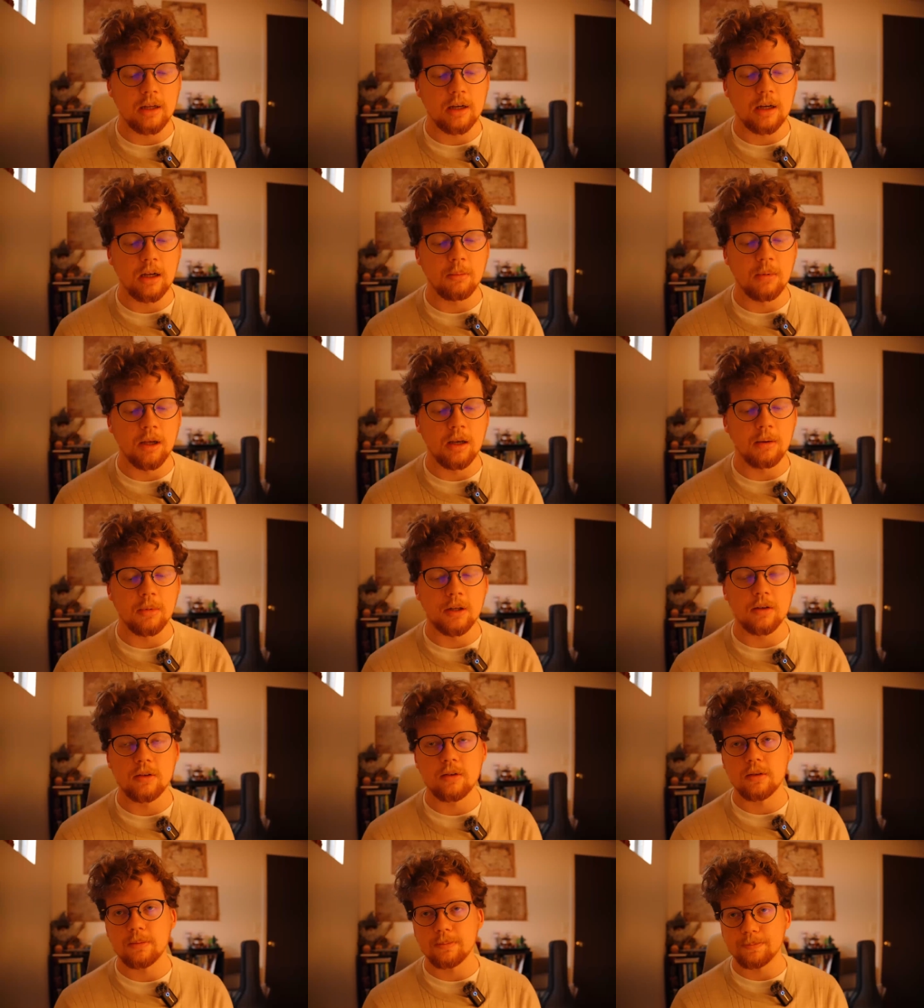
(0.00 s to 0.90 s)
thy
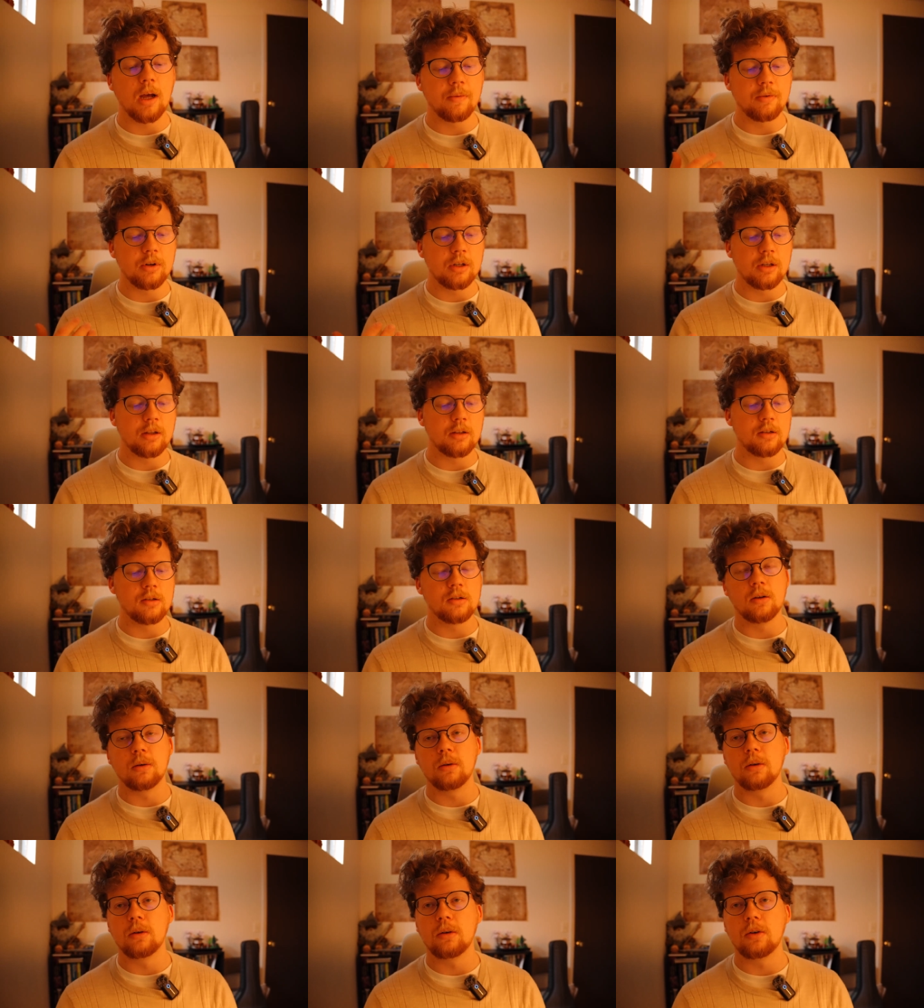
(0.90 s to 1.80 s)
commandments." Obviously, this is
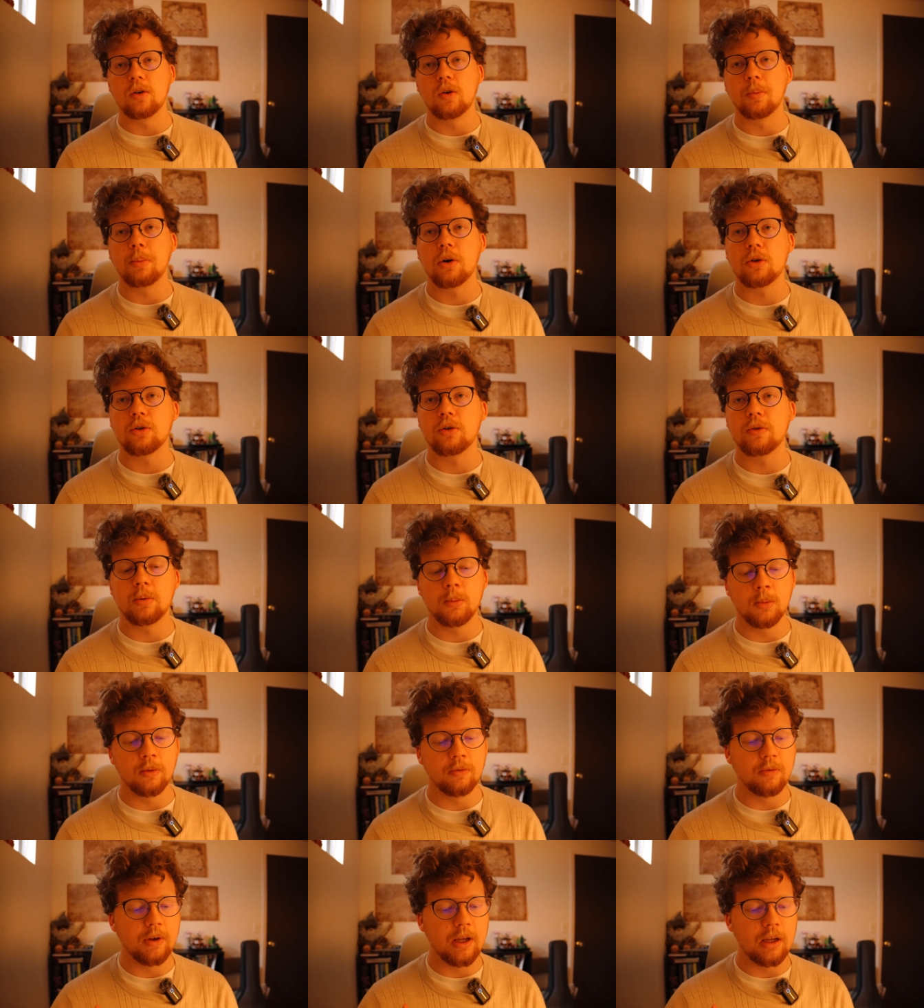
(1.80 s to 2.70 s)
a departure
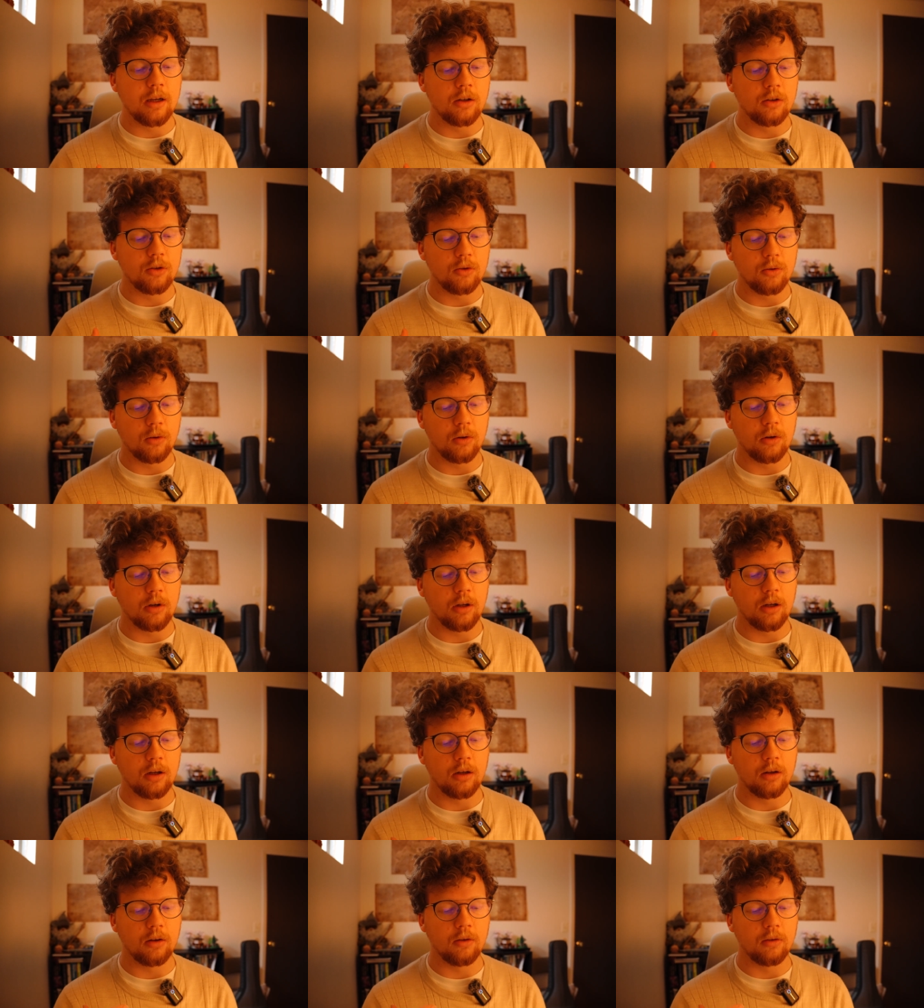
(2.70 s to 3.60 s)
from a vague sort
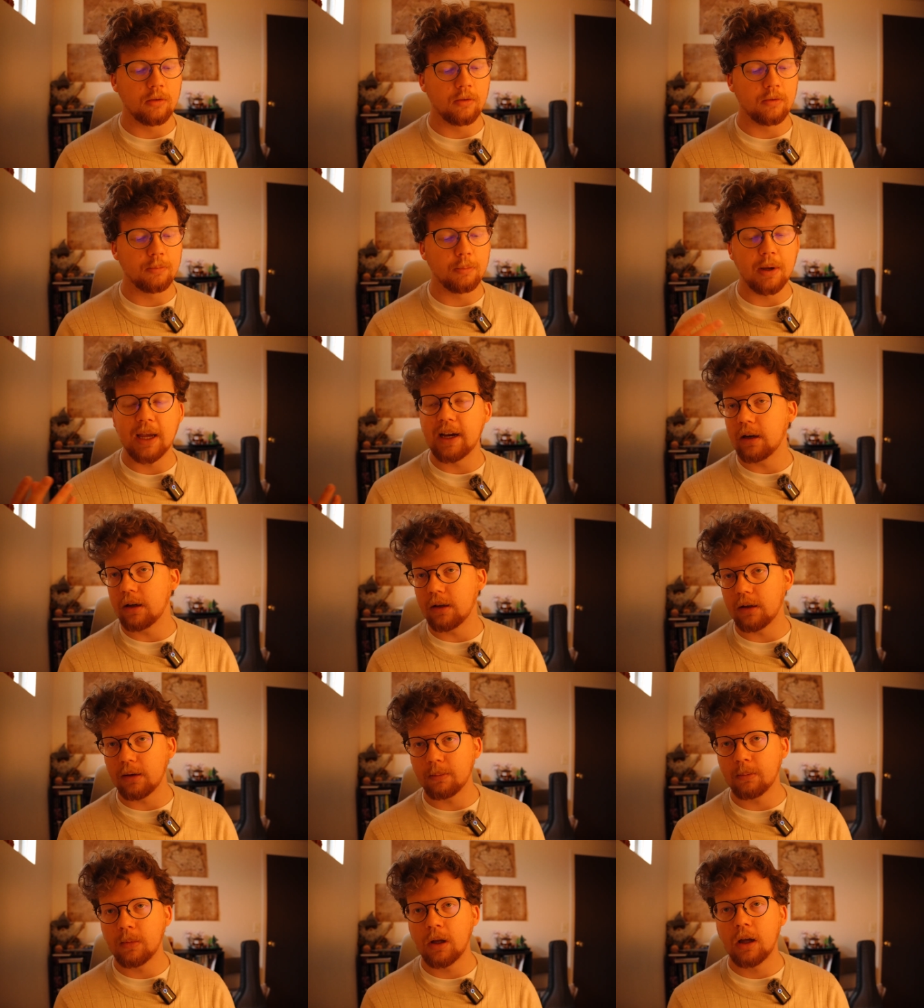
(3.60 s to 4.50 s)
of
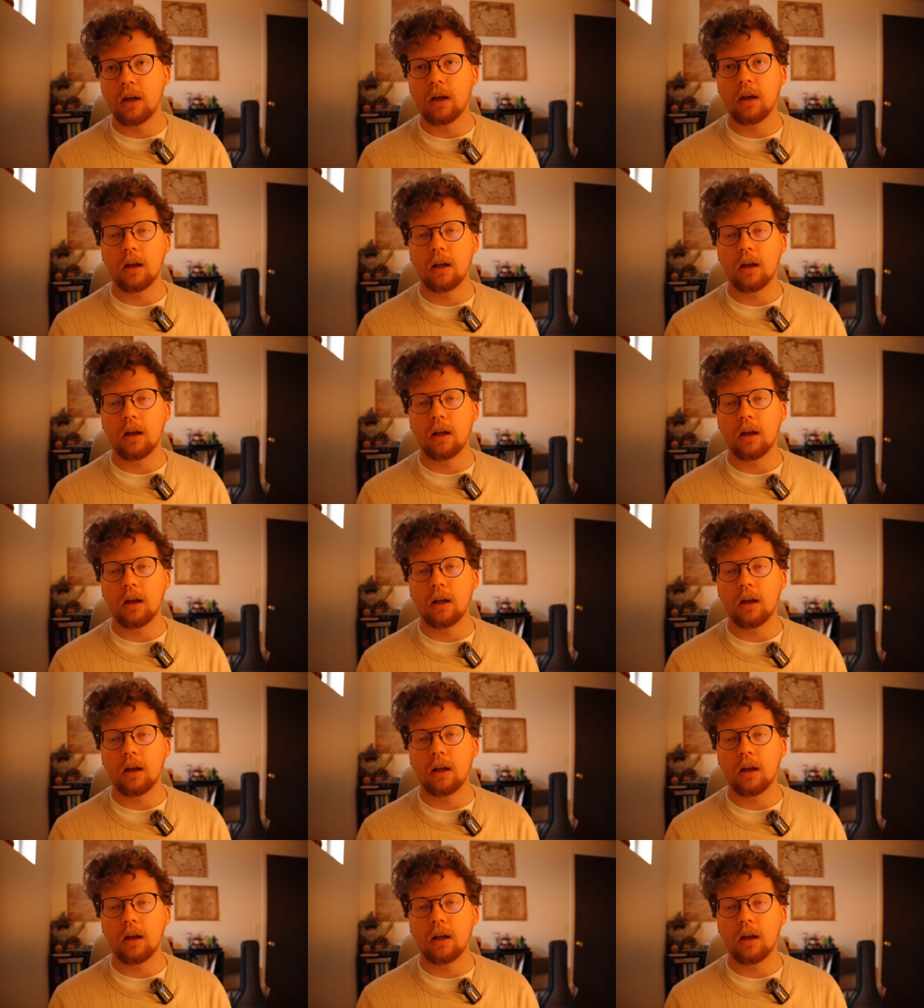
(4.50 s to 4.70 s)
paganism.